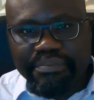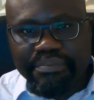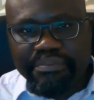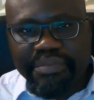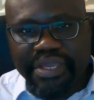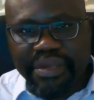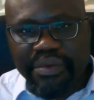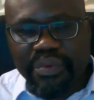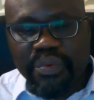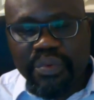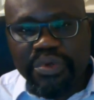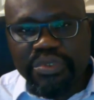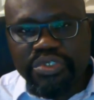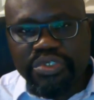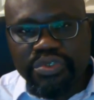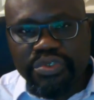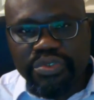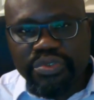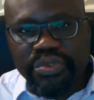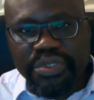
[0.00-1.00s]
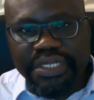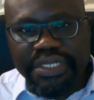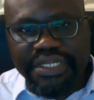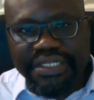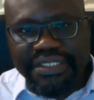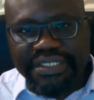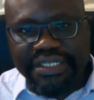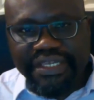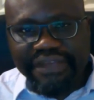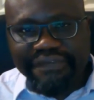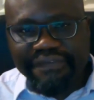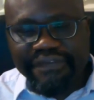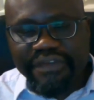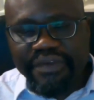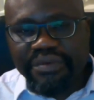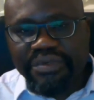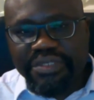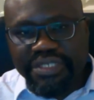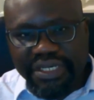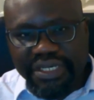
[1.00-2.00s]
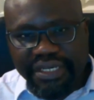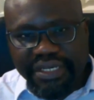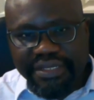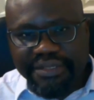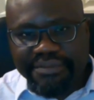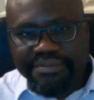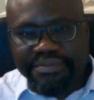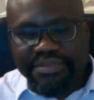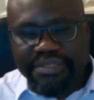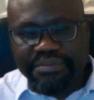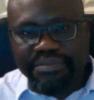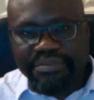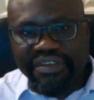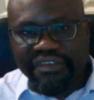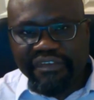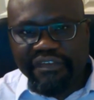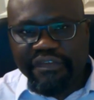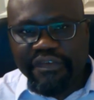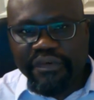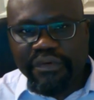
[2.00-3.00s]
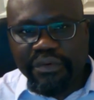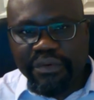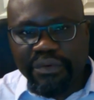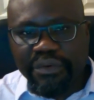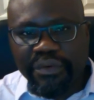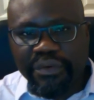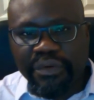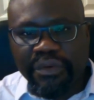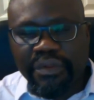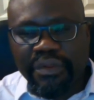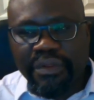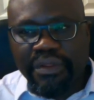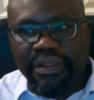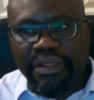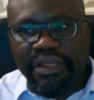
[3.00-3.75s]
may want to do it a few times before